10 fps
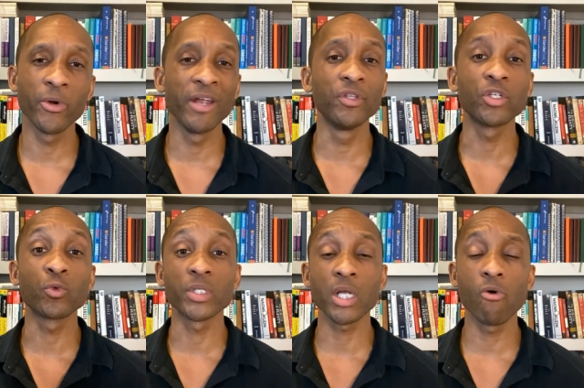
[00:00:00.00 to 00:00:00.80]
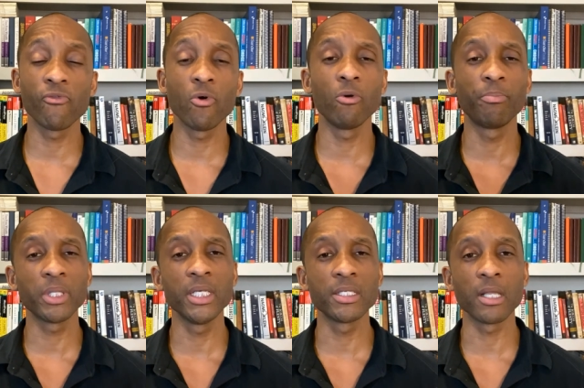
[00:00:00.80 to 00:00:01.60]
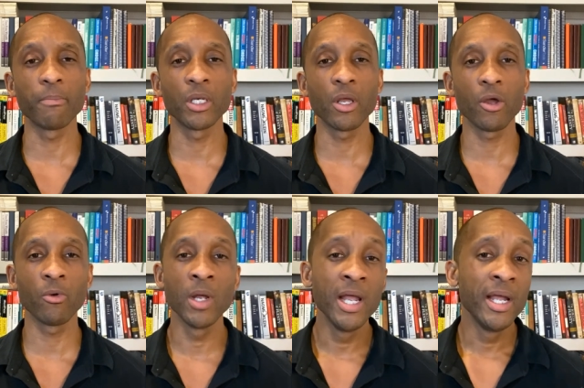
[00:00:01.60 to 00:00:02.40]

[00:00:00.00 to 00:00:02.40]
If this was helpful, please let me know.